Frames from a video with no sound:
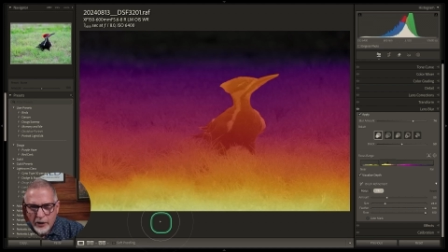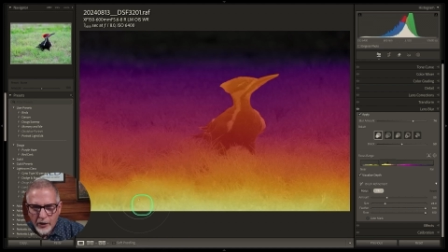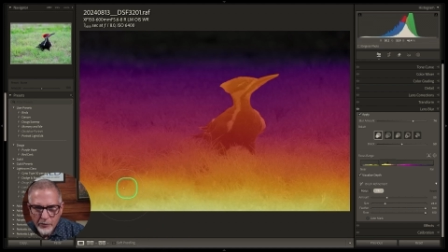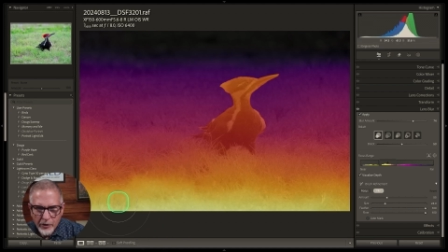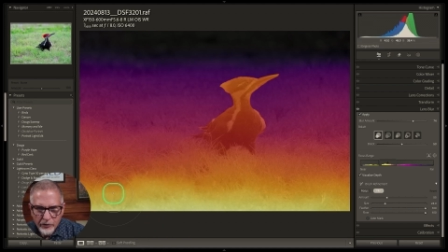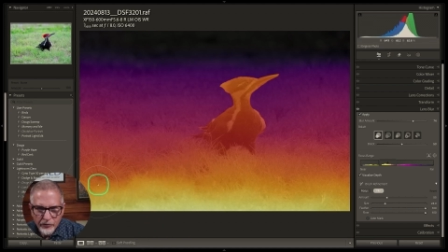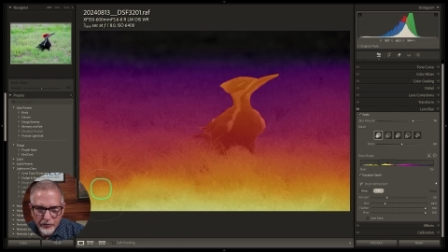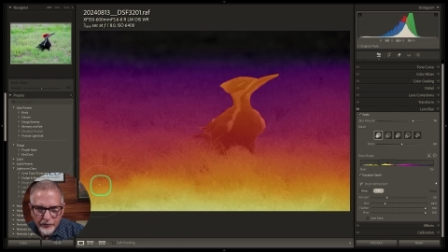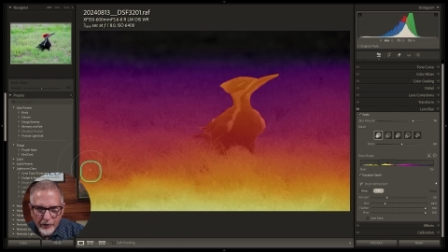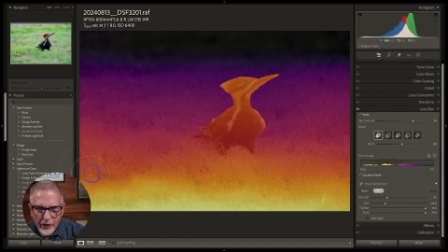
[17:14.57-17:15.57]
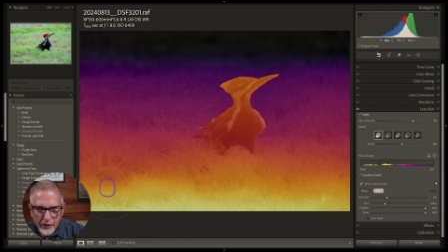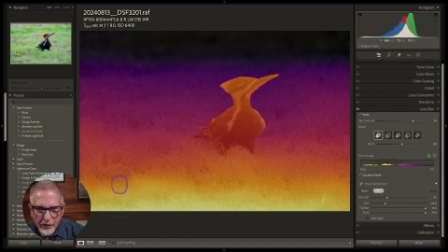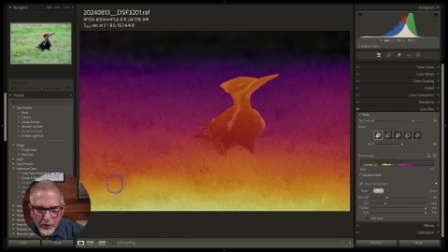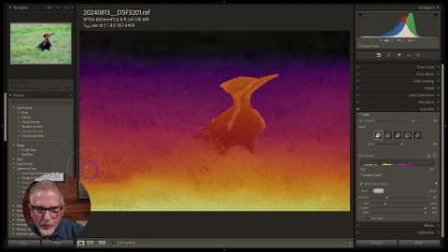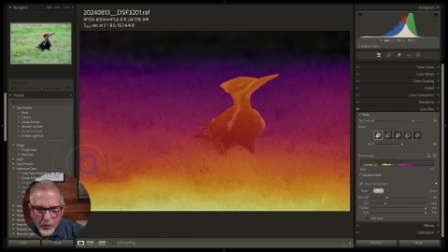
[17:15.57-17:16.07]
And I'm going to just say,
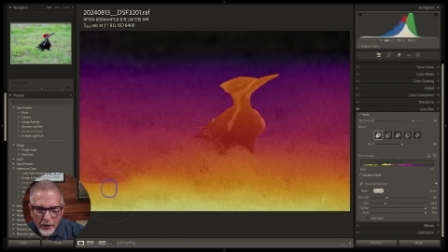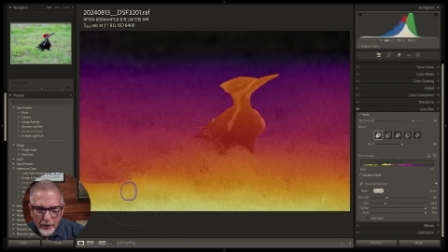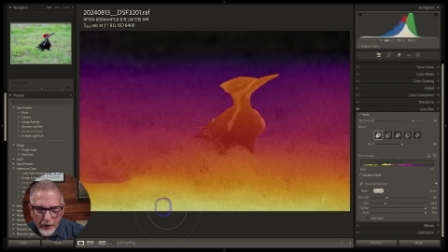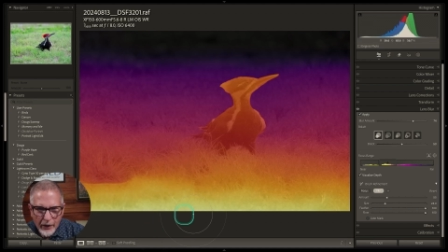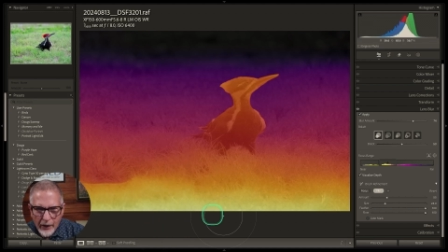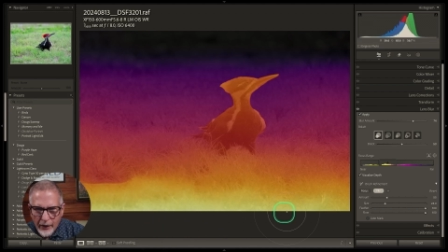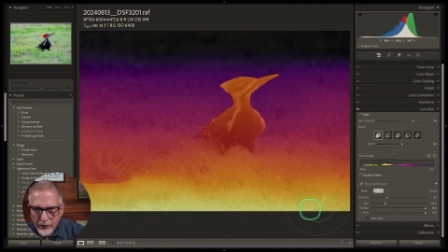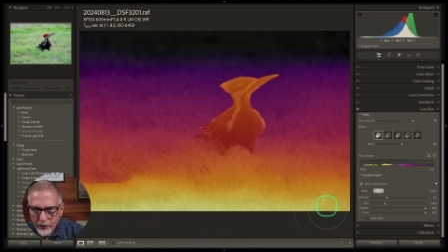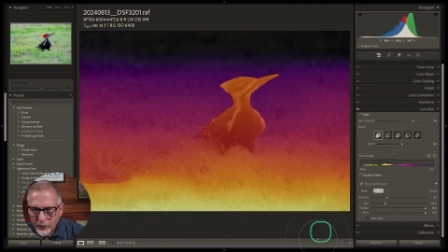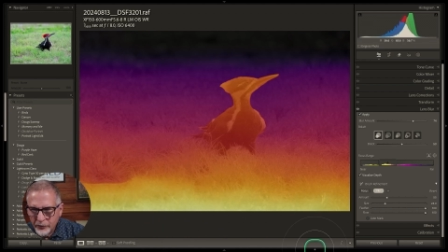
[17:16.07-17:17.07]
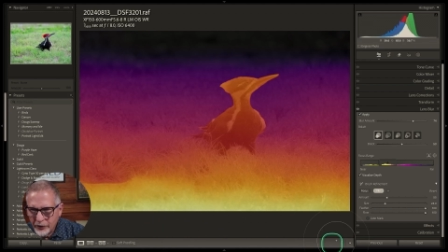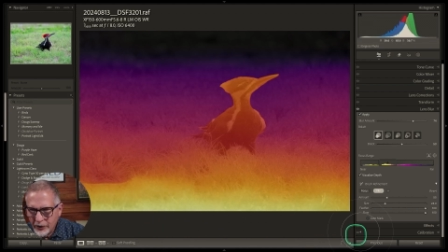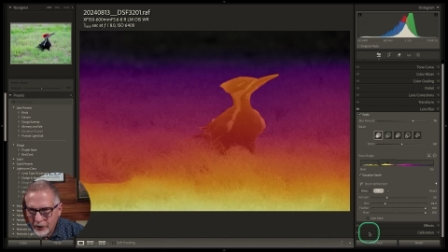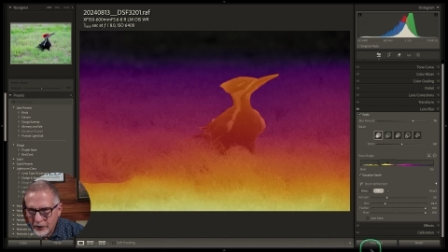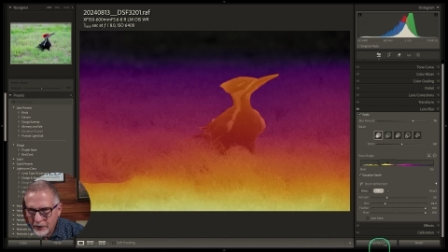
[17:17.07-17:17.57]
you know what, I don't
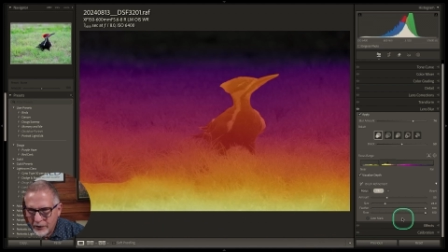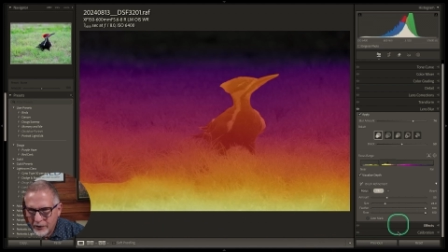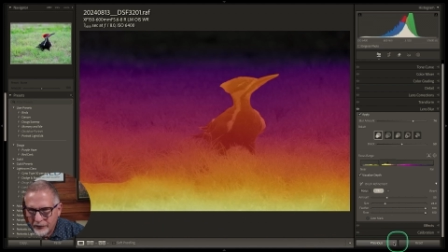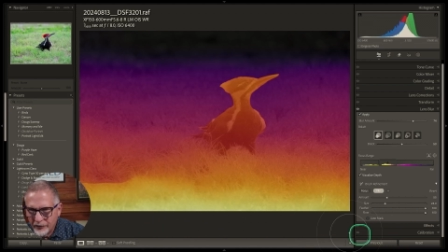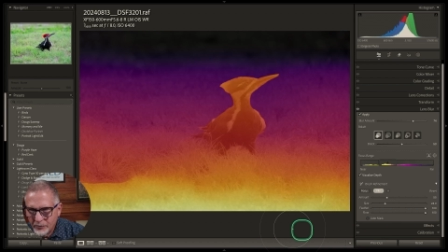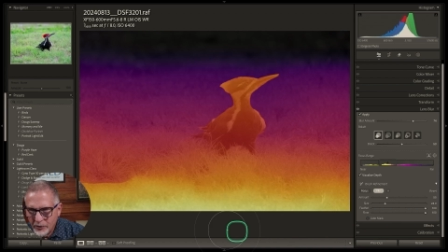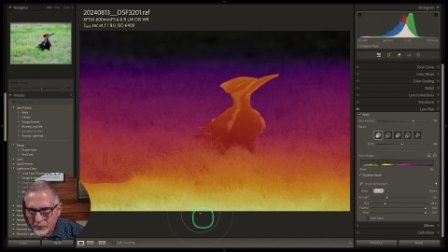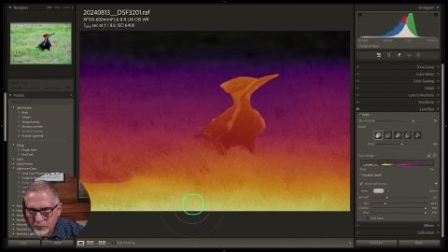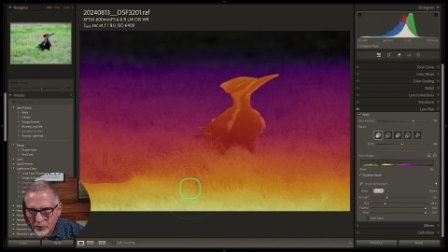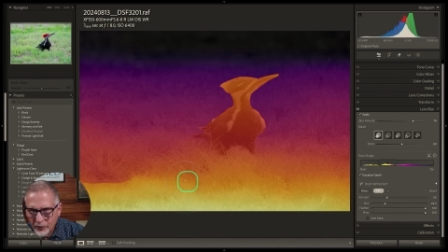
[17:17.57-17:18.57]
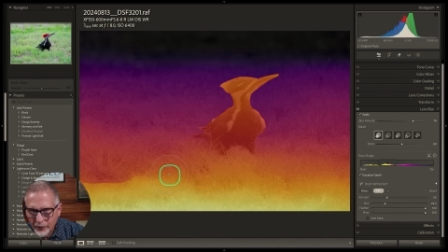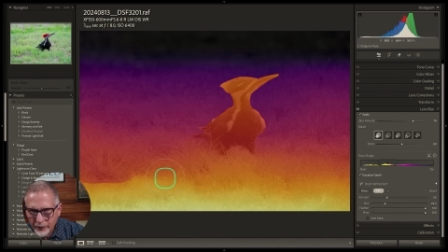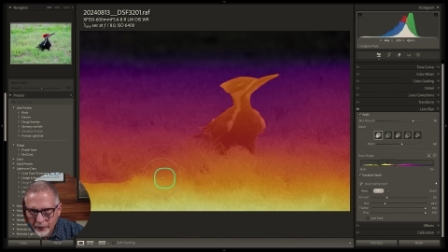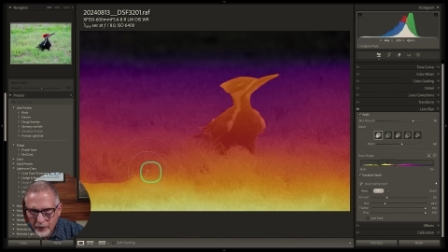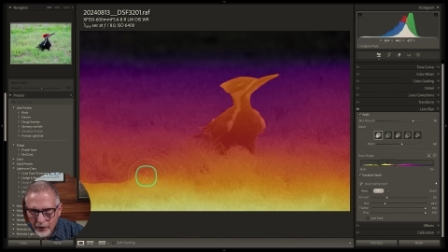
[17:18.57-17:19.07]
need this to be
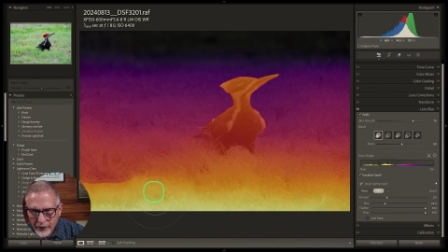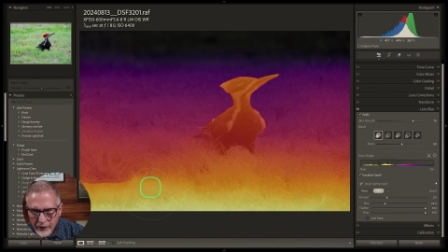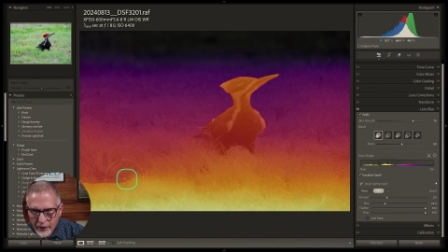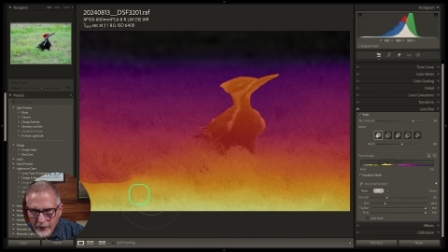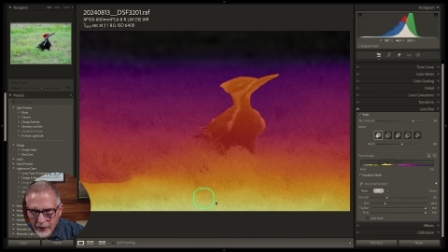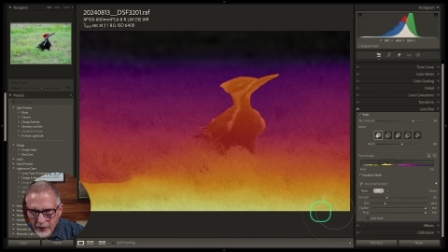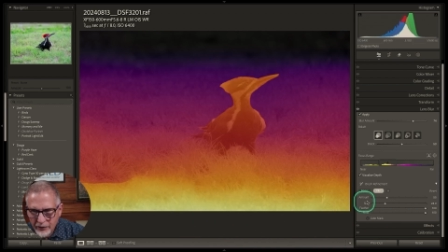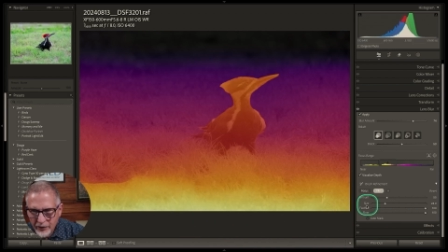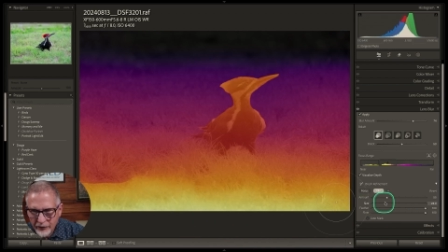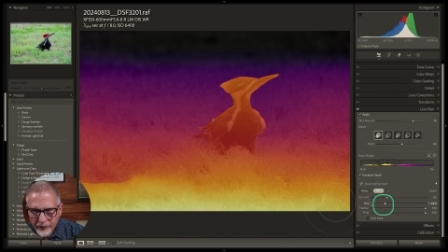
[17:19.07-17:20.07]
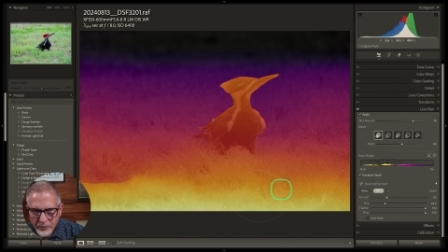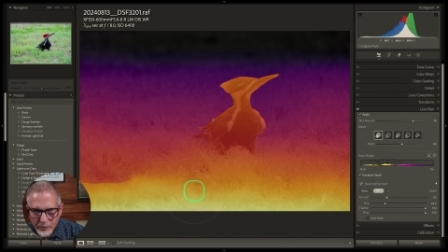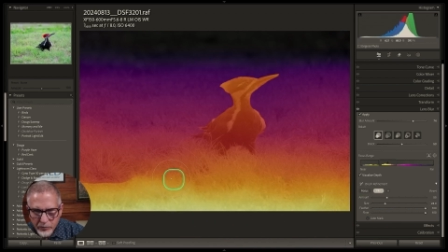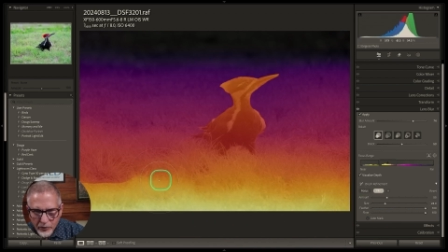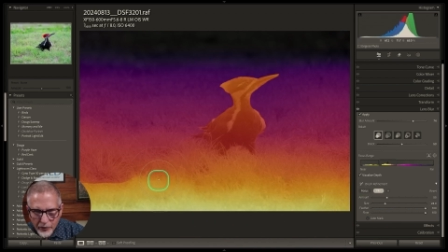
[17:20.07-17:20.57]
blurred, or I need this to
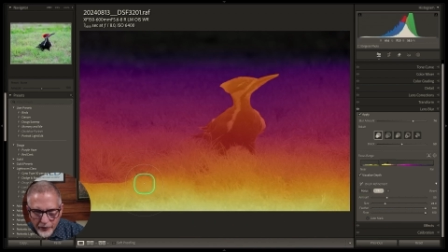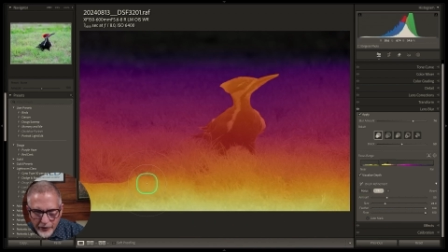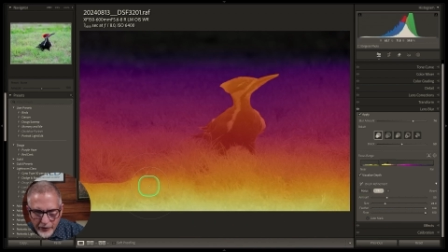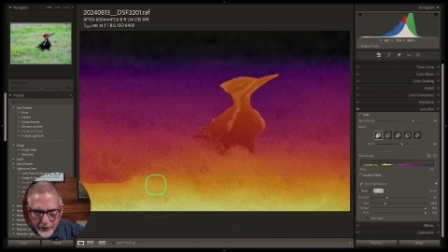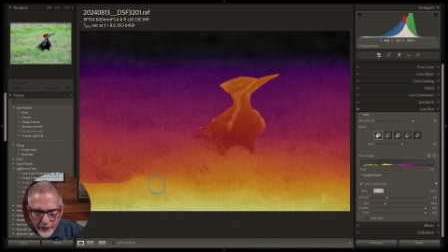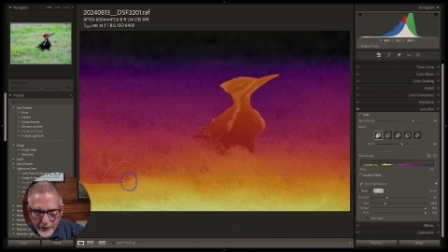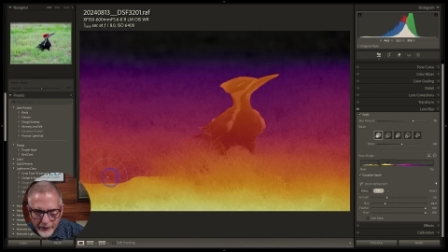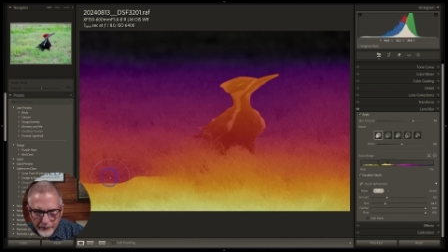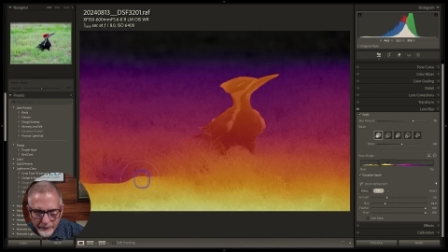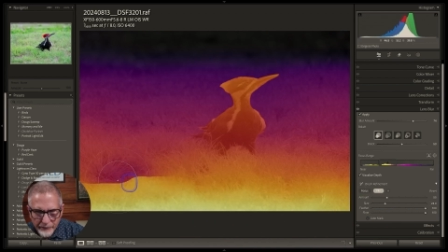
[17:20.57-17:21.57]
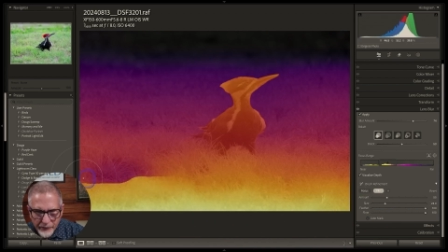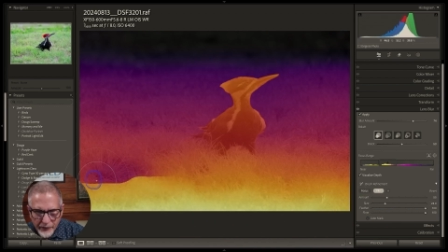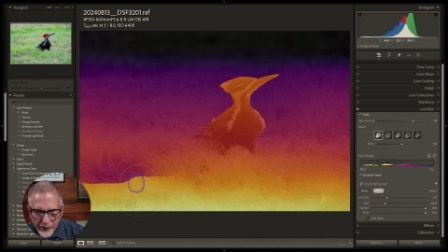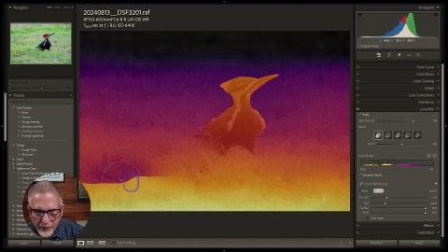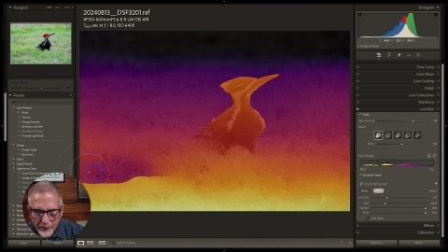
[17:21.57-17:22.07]
be blurred here,
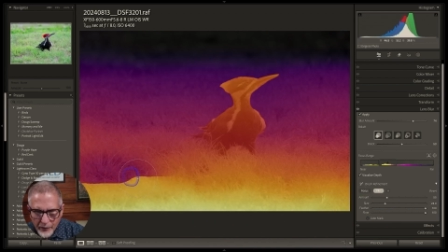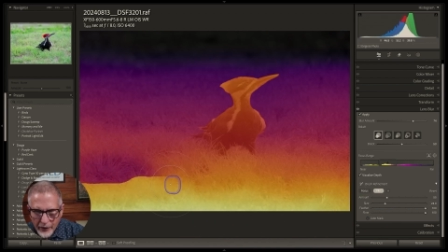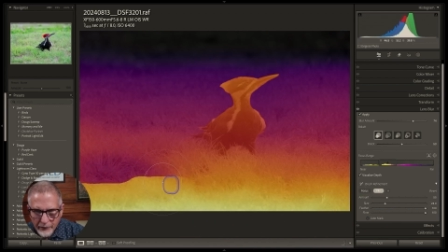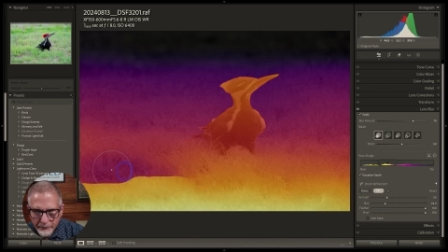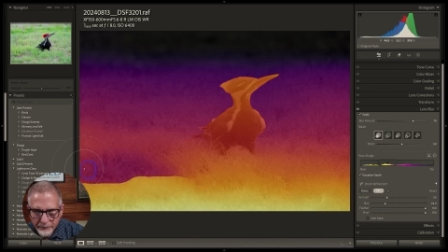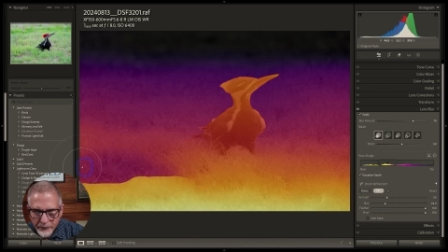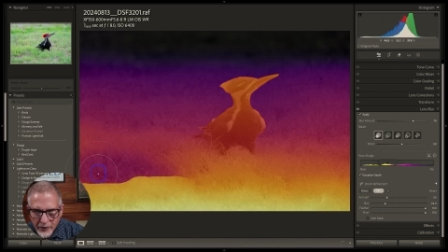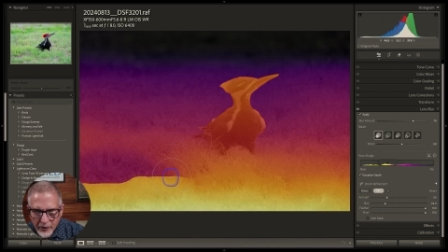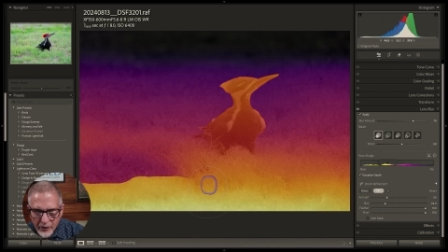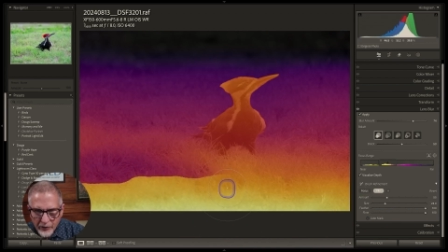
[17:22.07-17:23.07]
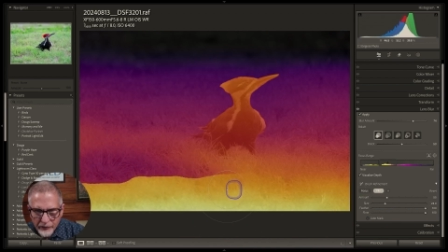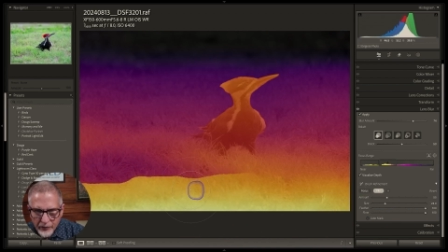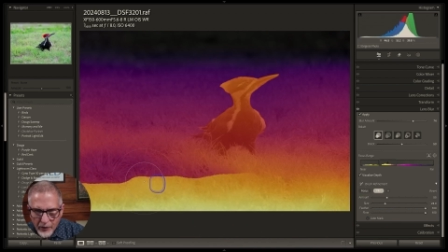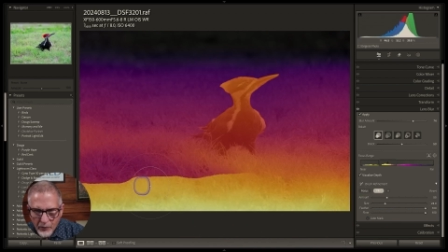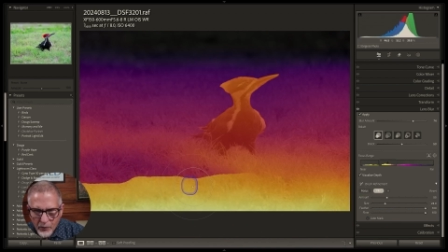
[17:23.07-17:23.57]
right?
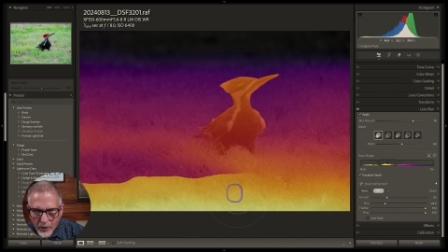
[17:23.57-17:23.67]
So I